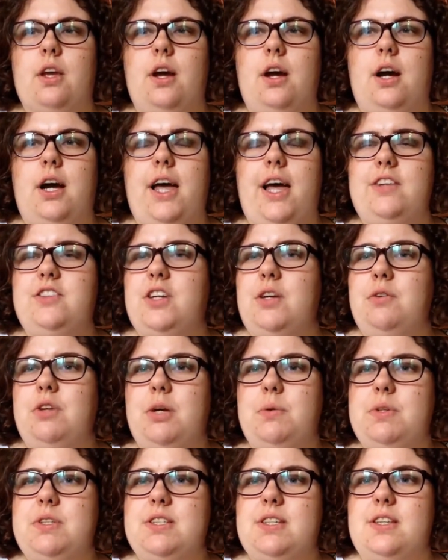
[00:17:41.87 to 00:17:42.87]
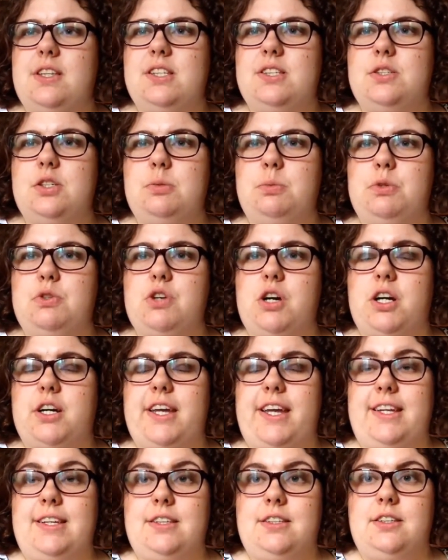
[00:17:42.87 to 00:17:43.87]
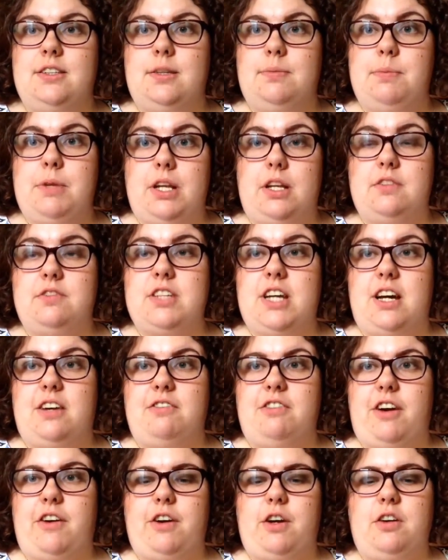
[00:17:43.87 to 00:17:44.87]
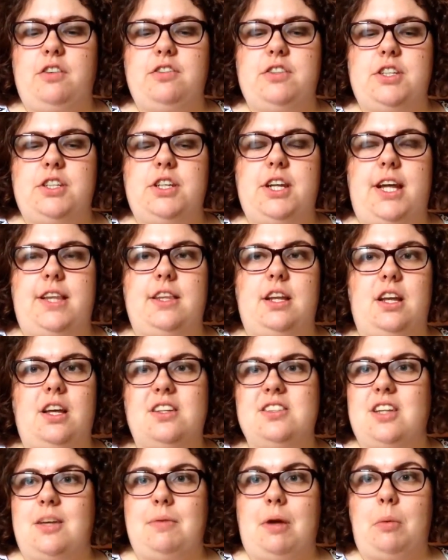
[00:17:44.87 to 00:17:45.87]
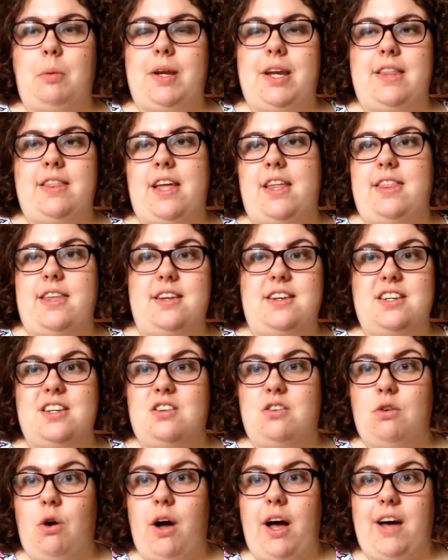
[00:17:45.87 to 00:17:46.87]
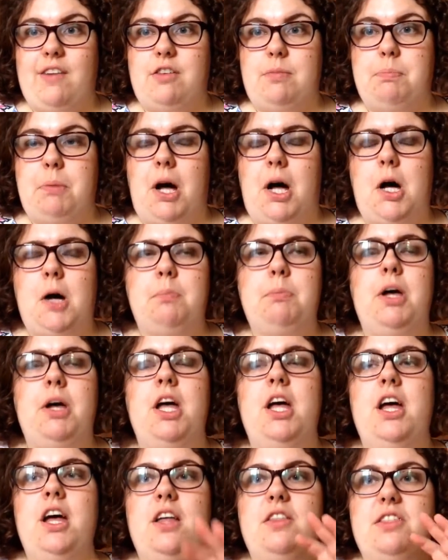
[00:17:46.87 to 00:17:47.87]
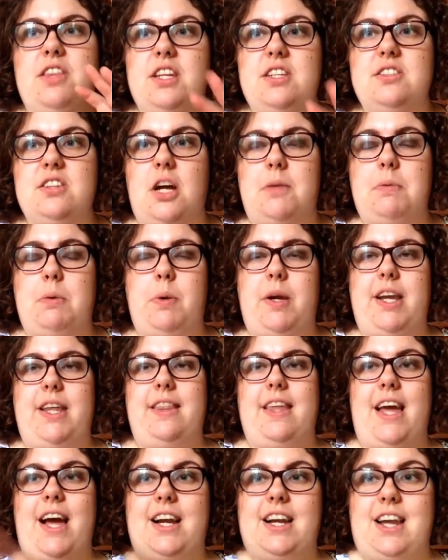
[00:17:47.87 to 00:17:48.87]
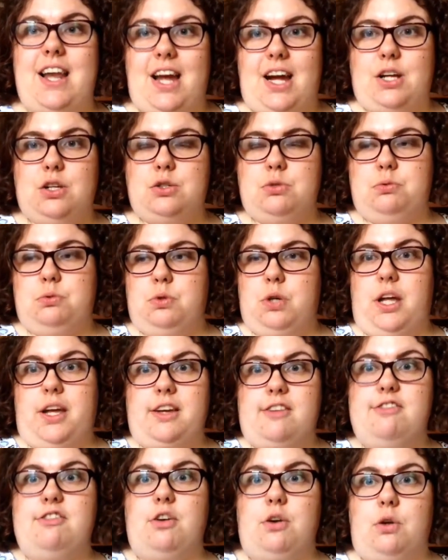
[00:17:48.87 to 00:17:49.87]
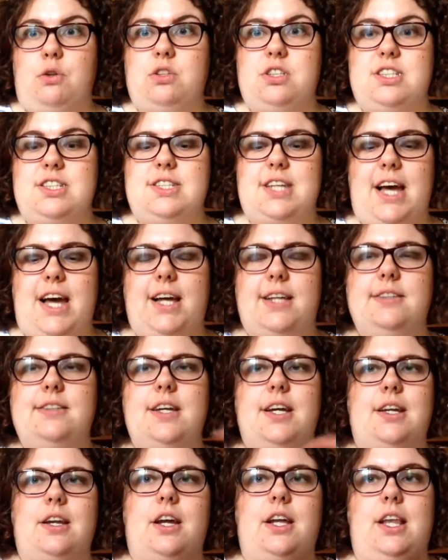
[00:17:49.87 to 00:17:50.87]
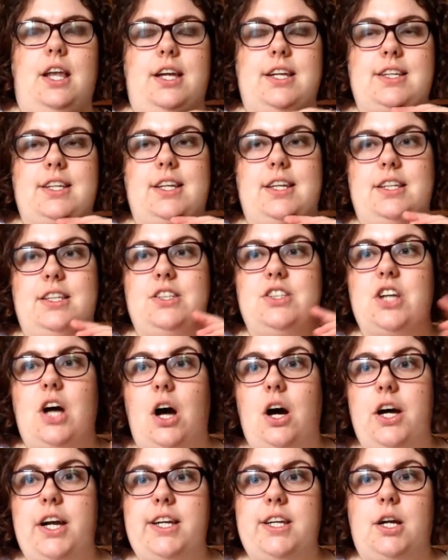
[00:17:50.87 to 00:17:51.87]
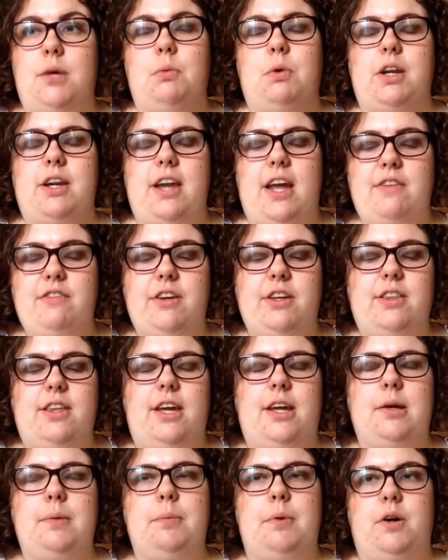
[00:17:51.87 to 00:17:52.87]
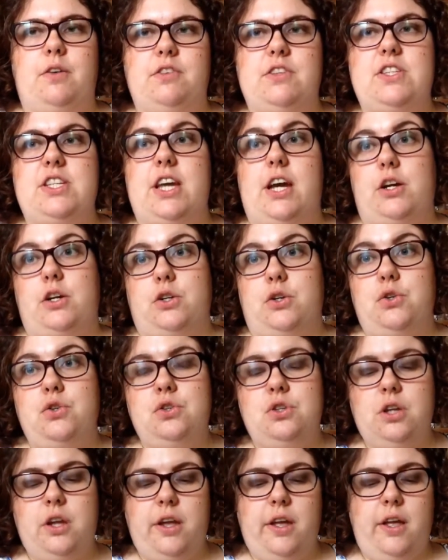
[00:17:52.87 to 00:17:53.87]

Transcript: I don't go into this Superdrug in the middle of town very often, and the last time I went in there they did not have a balm. This time I went in, they had an actual like full-on stand, and I like nearly died. I wanted everything, but obviously I couldn't.